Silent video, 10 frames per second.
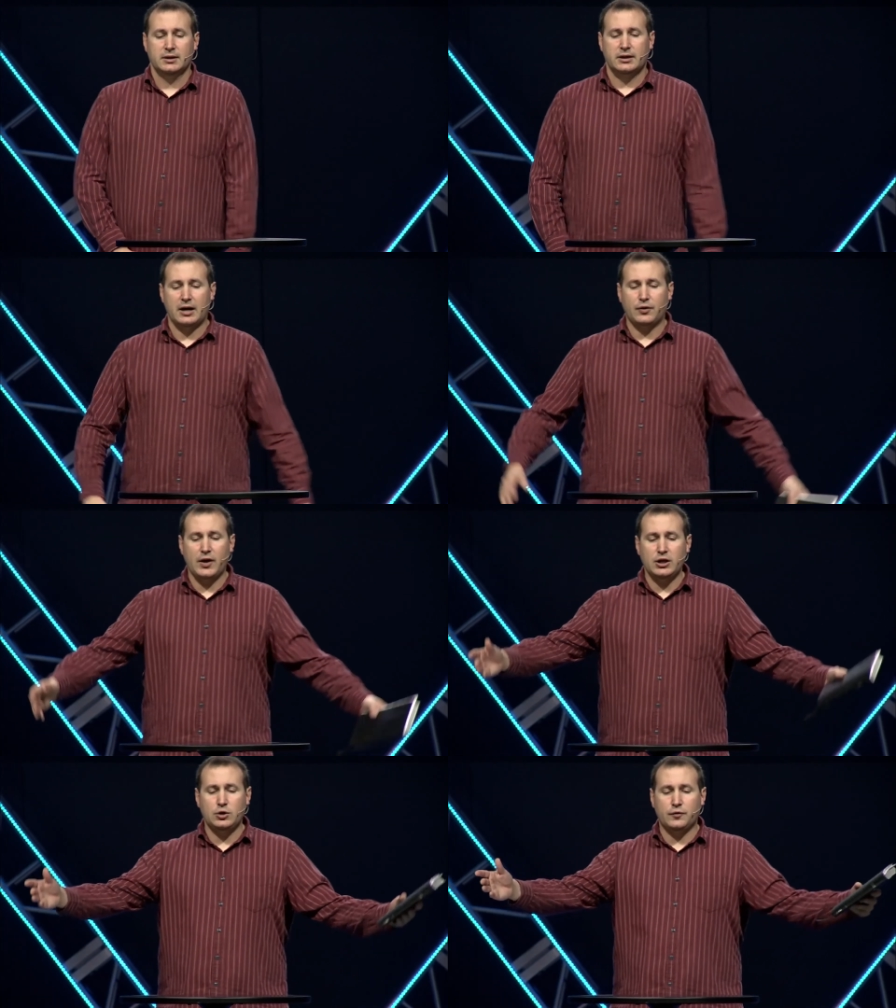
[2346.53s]
God,
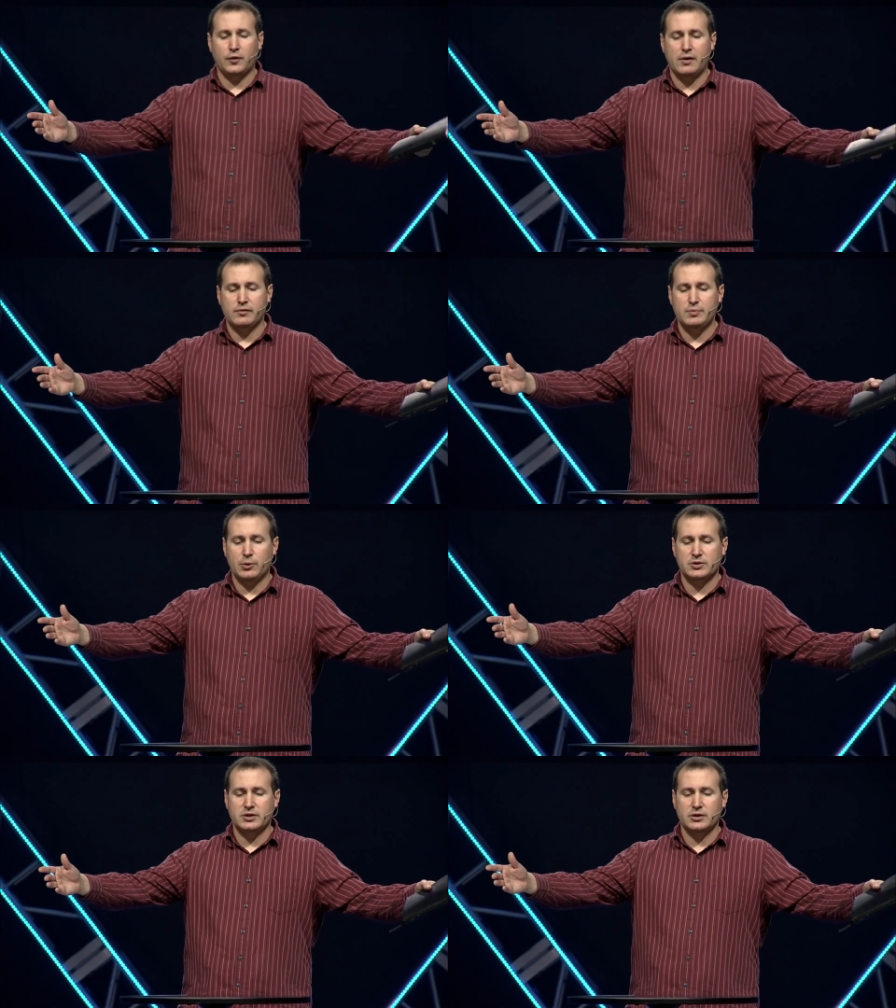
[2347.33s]
thank you for every
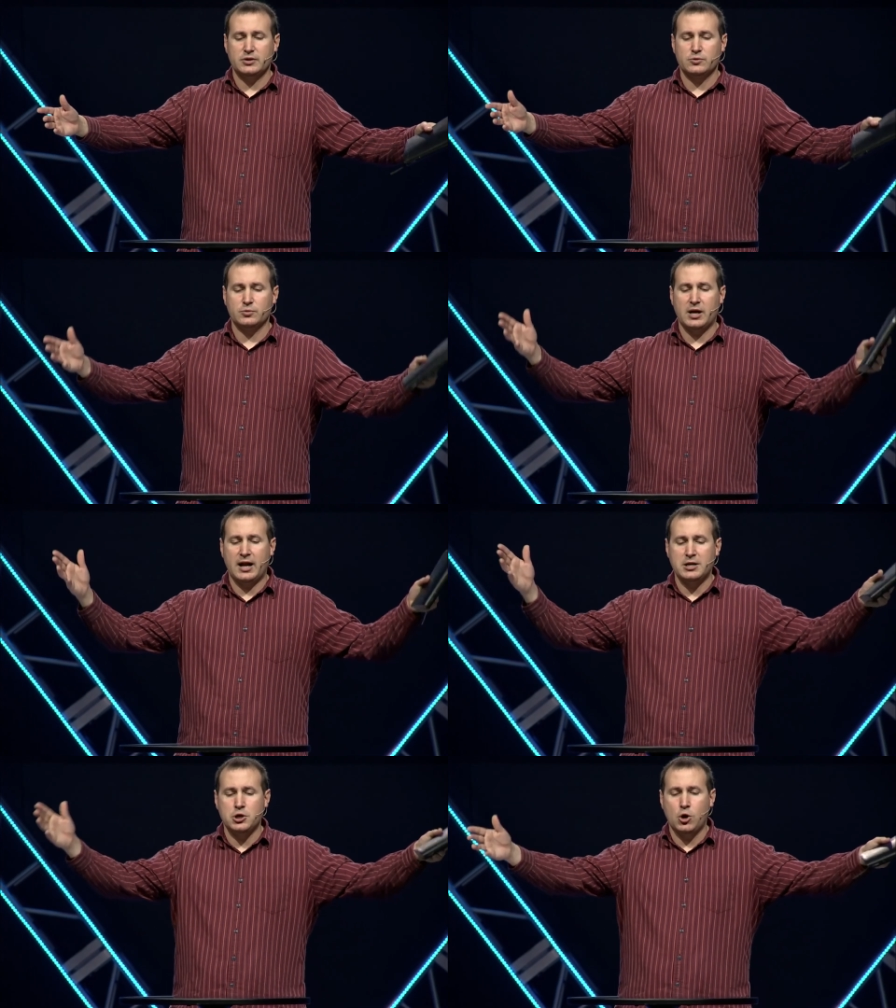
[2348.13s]
person in this room. God,
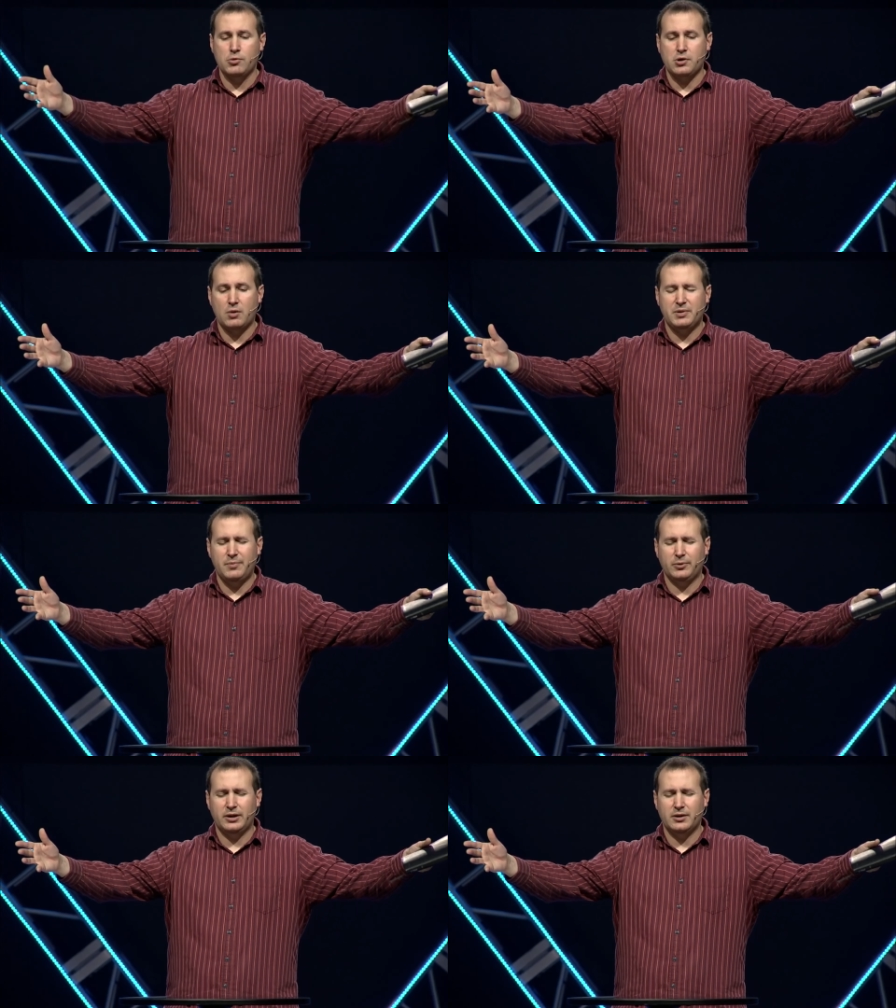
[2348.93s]
I know there are
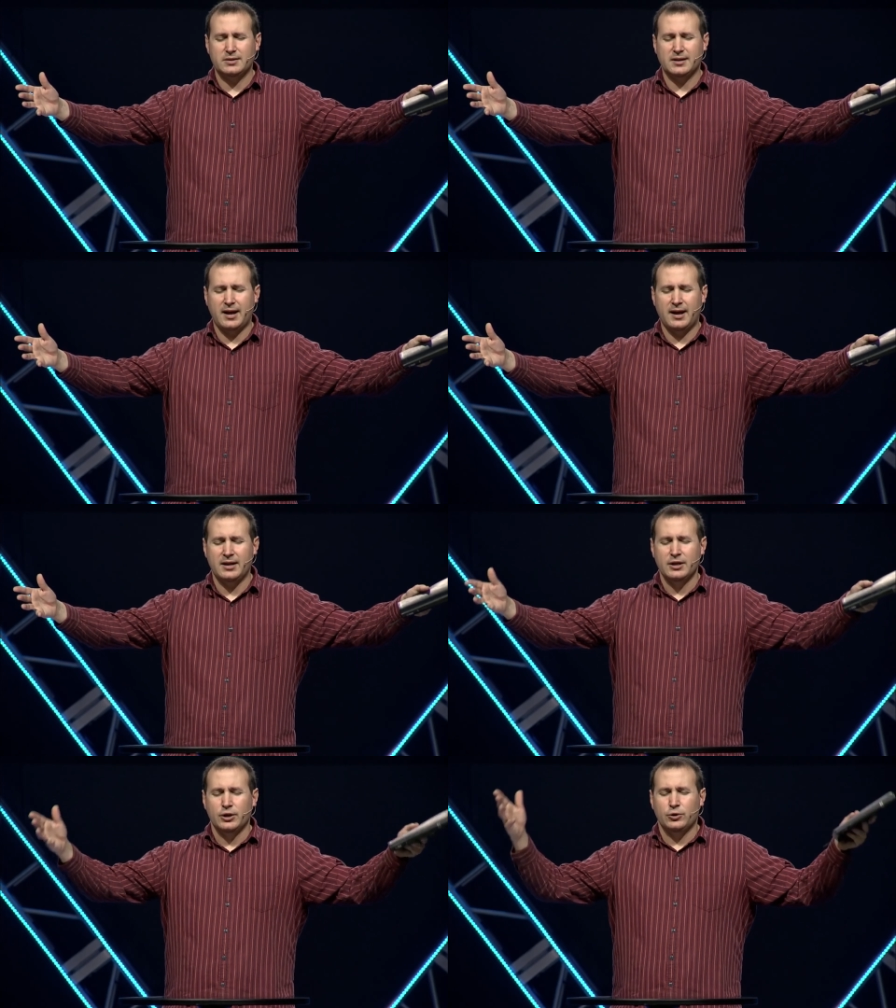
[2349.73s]
people here today
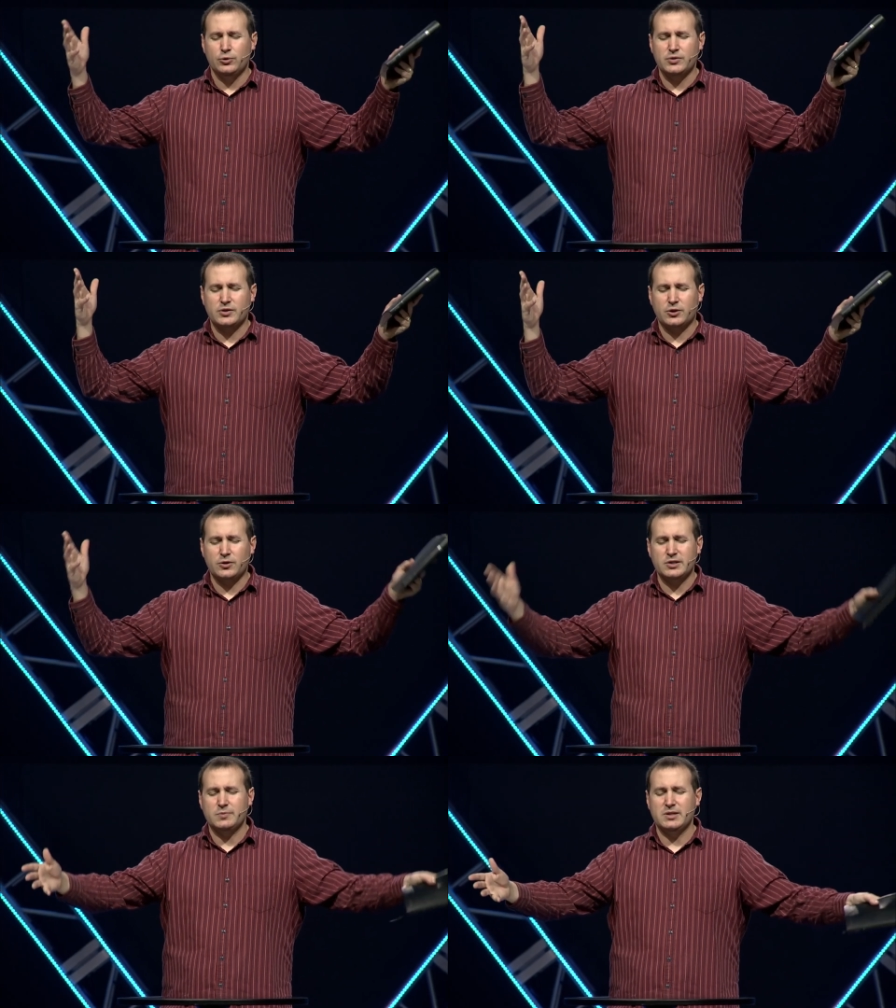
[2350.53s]
whose
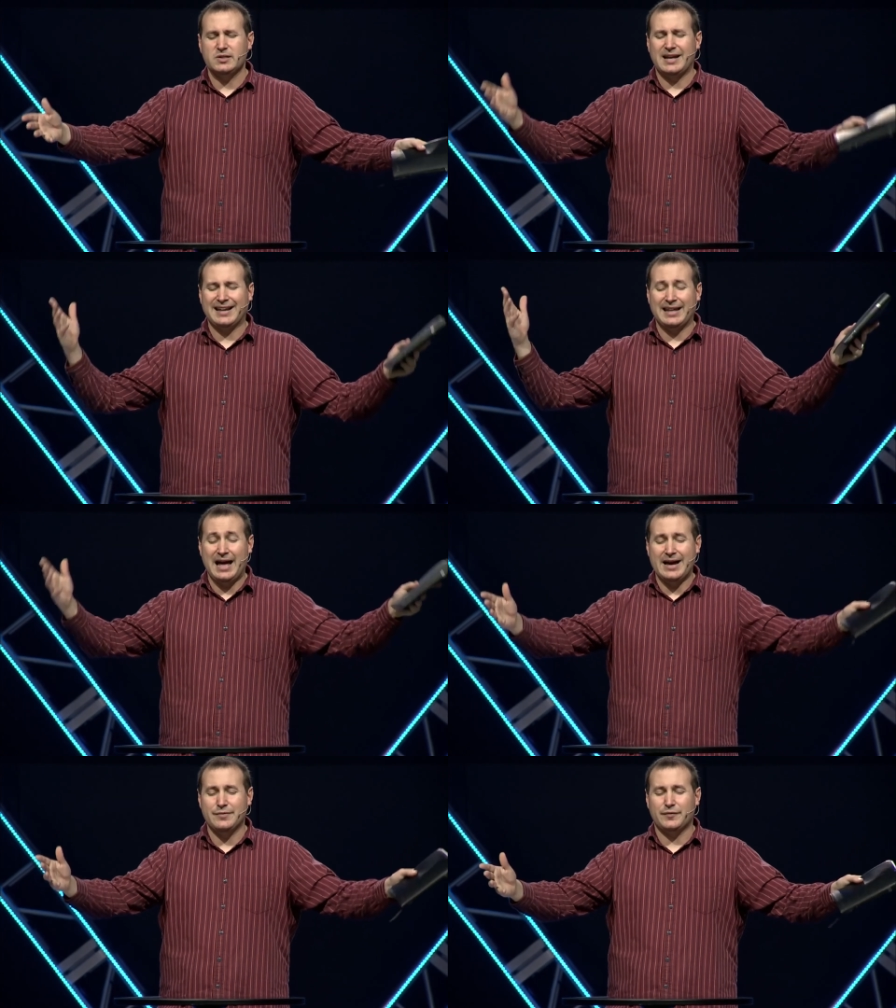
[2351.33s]
Christmas and
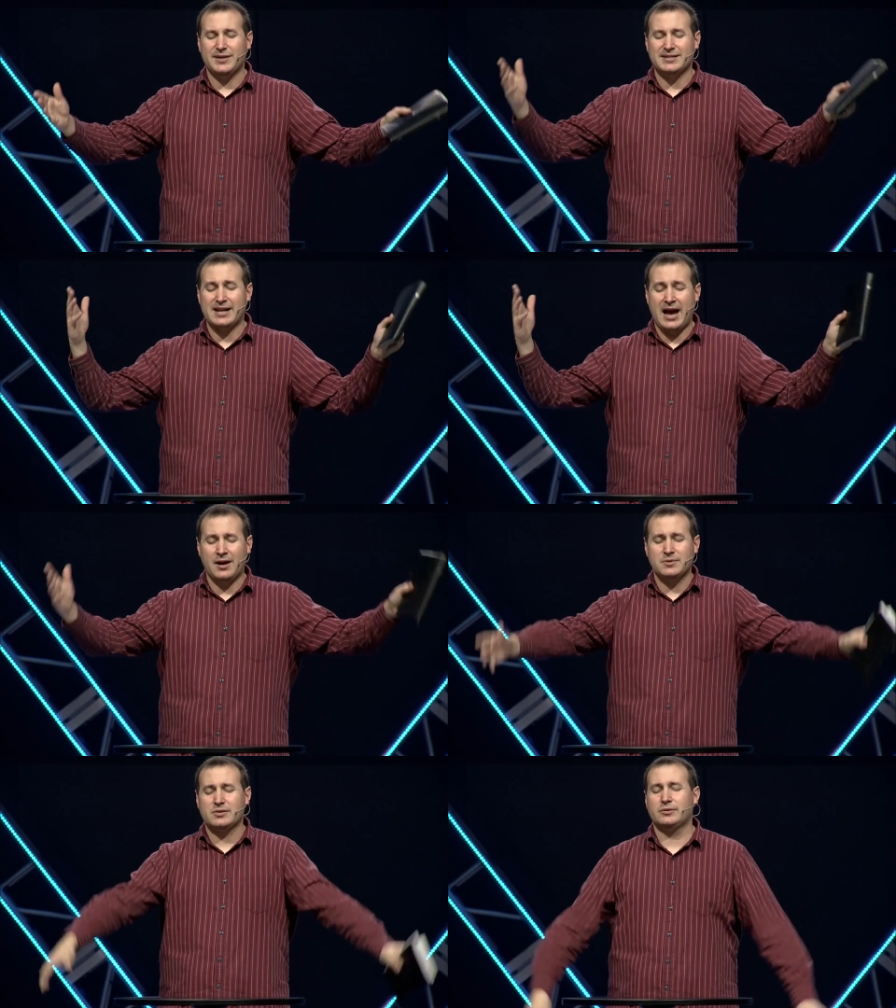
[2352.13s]
life is an
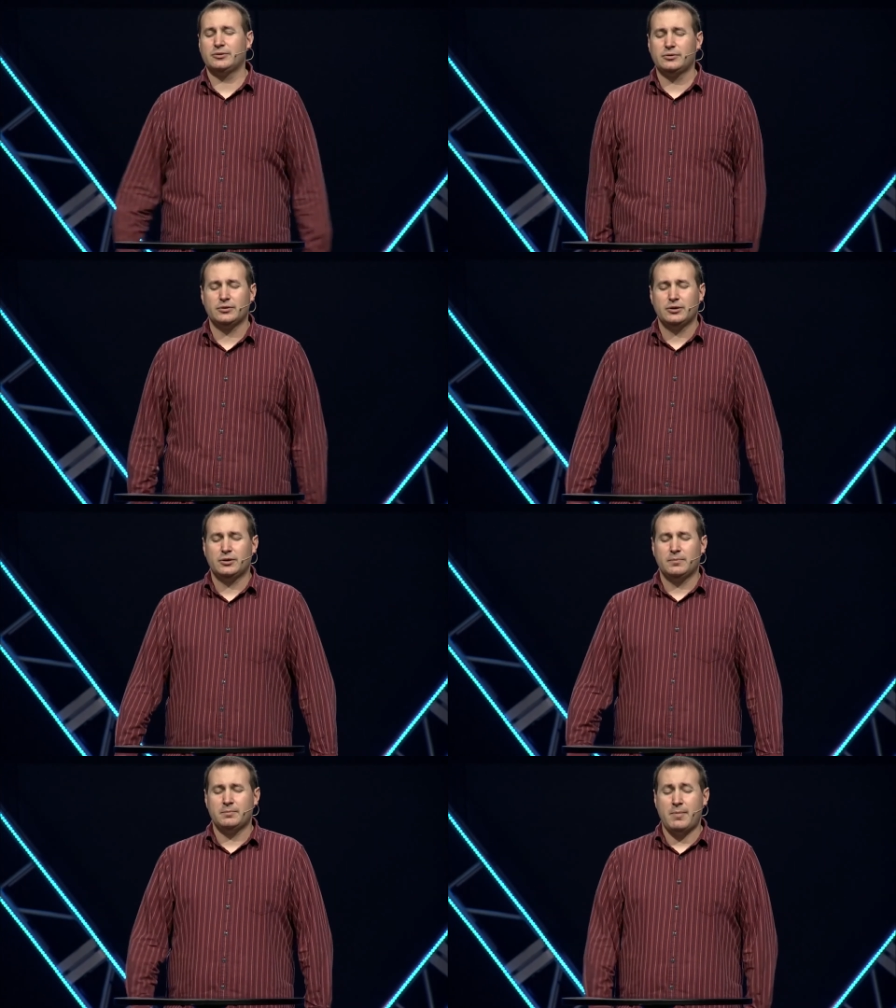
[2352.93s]
absolute
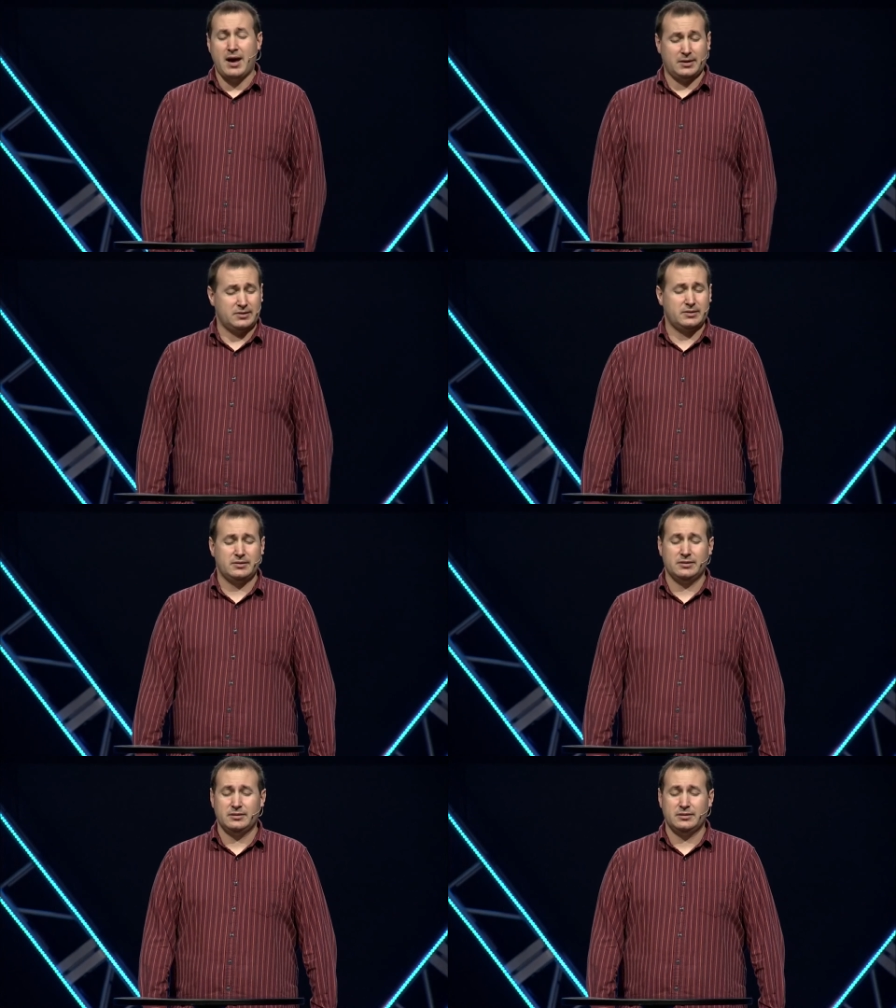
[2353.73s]
mess.